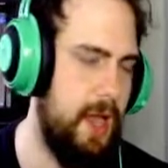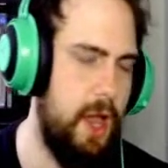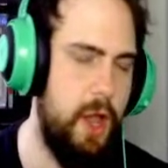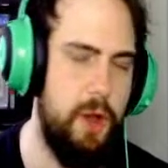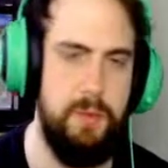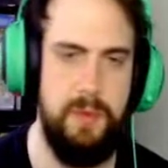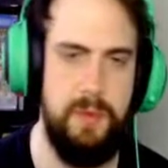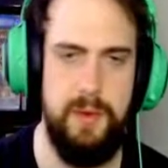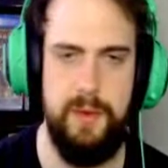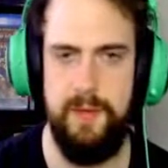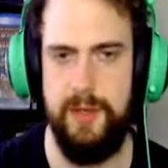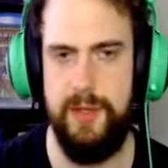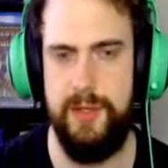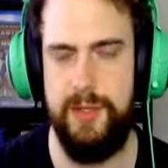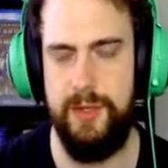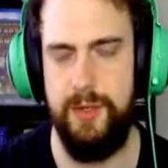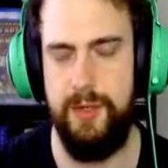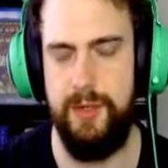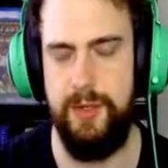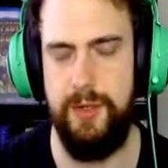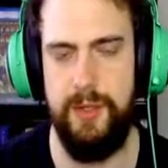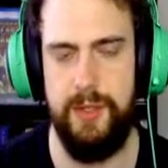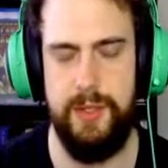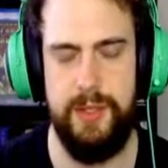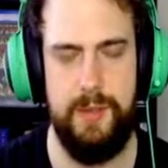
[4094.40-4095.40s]
Omen of the
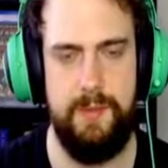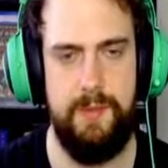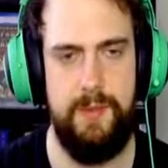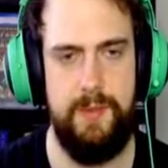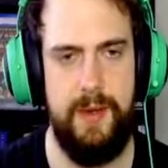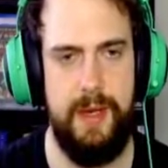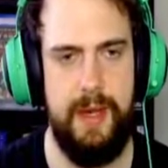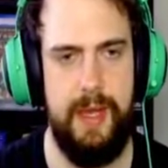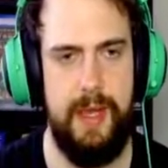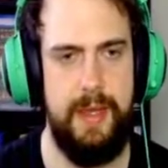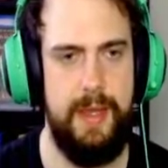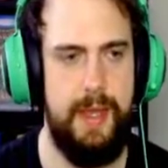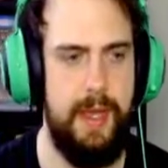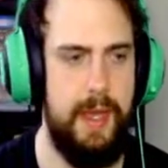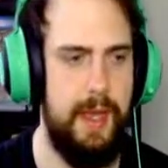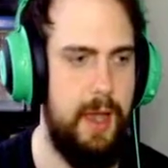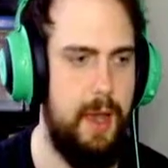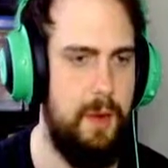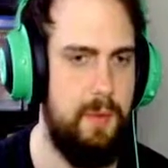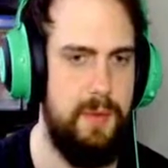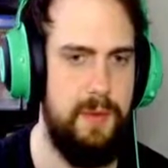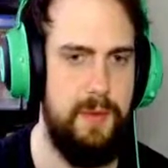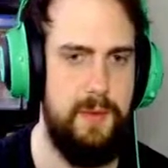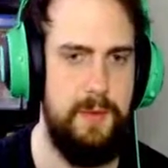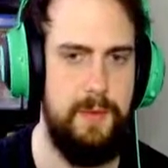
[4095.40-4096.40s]
Sun or something like that,
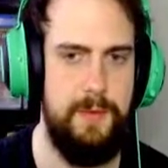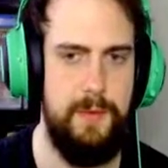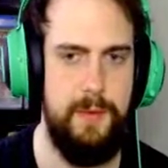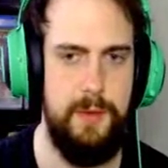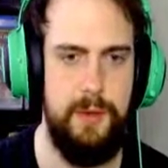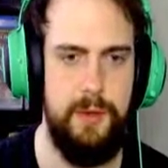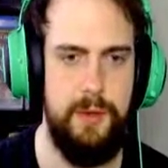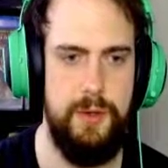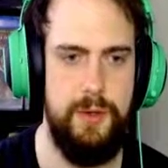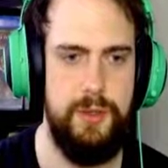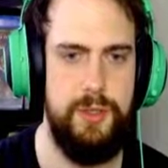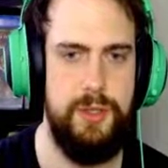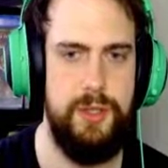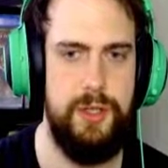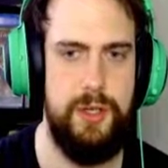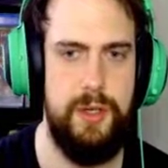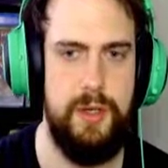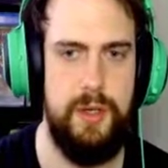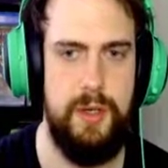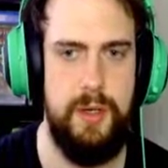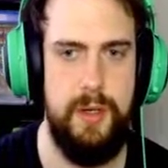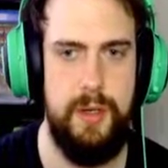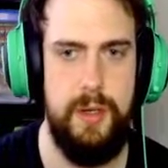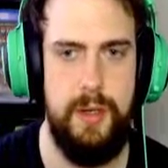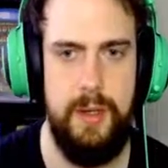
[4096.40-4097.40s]
Omen of the Forge,
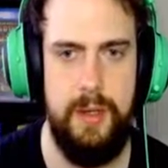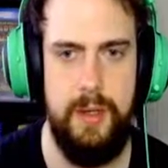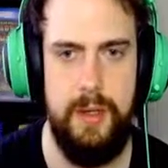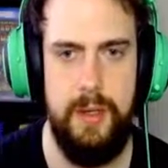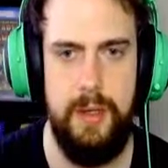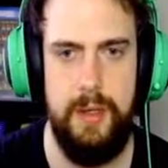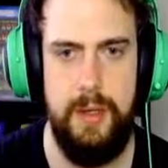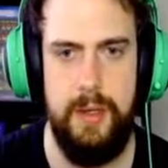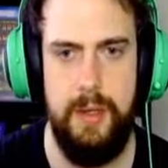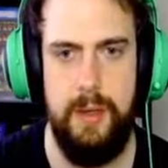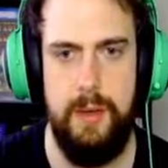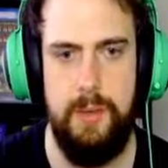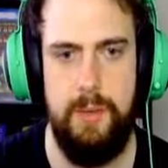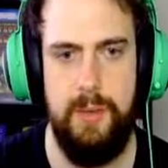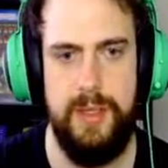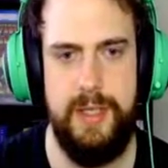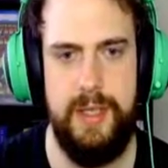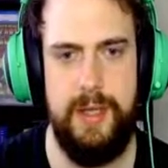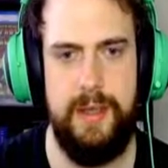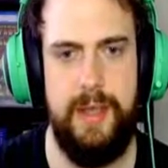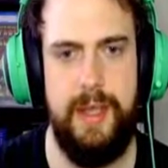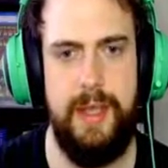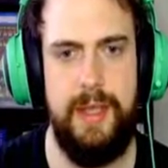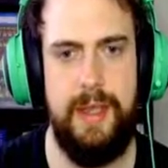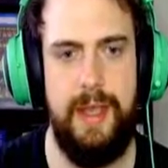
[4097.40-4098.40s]
which I
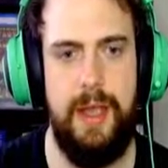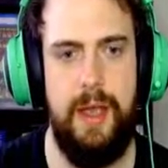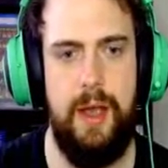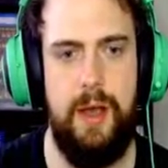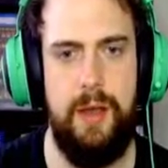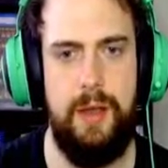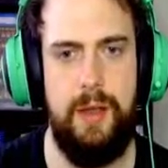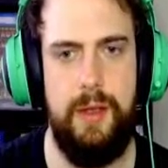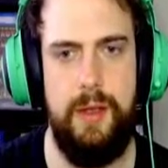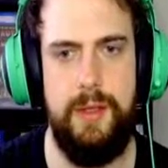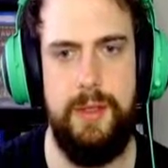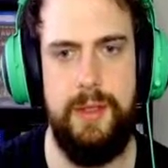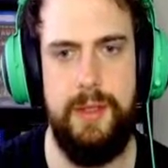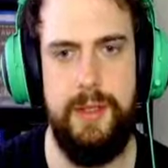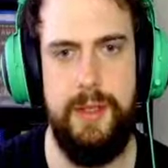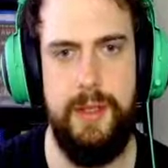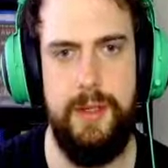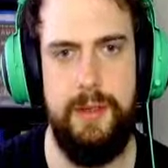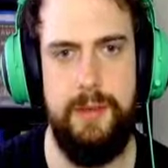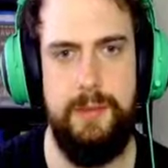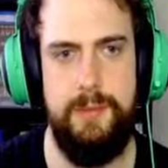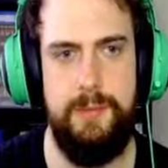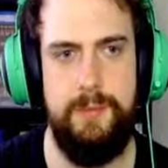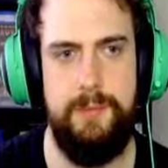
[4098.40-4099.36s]
think they are going to do.